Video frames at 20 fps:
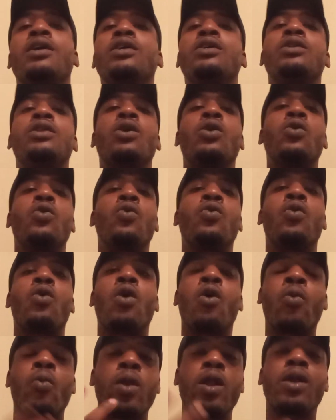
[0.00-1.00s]

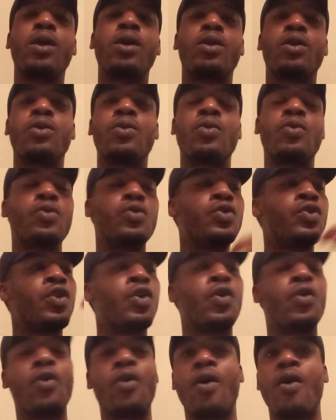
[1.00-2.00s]

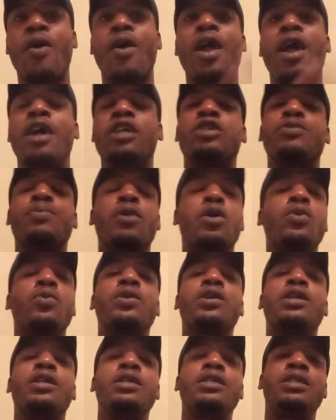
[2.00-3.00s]
oregano,
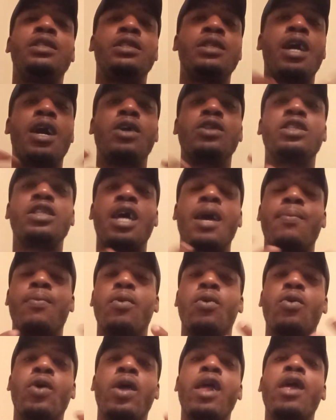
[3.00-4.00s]
asparagus, and all type
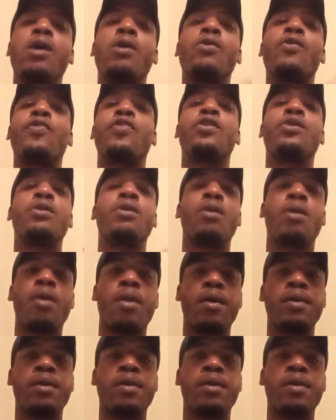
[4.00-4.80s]
of healthy